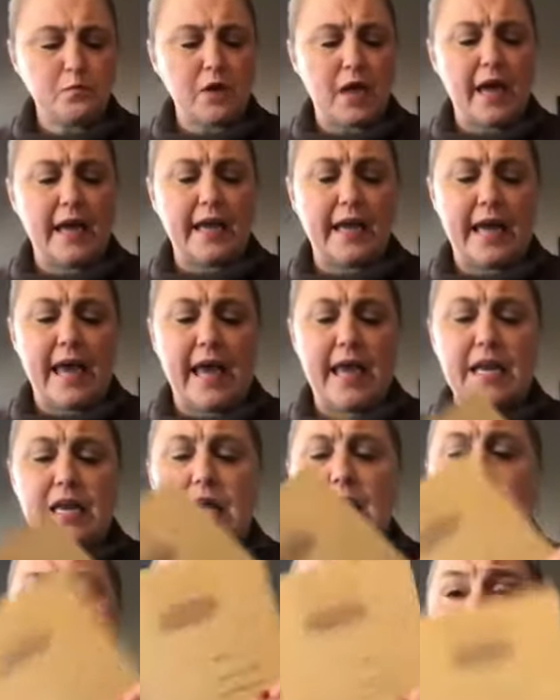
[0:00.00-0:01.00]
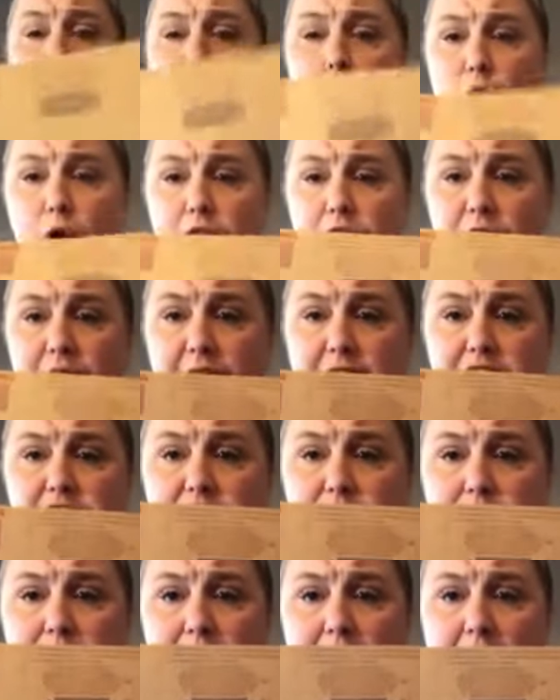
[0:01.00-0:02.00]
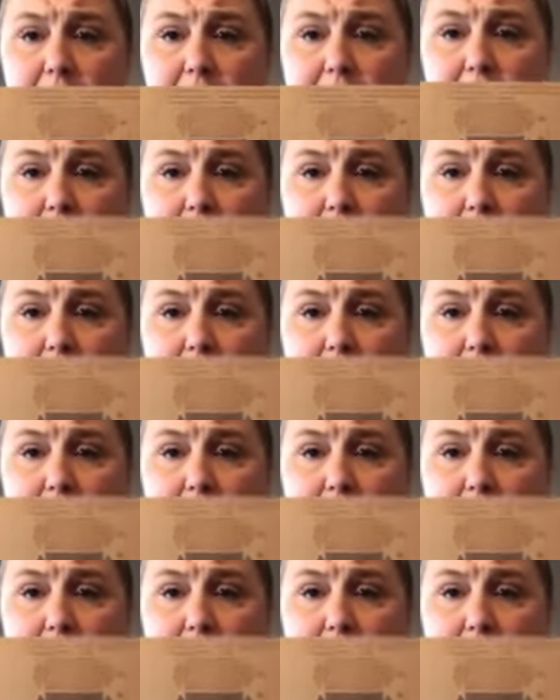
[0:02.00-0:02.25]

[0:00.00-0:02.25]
Again, more things to be cut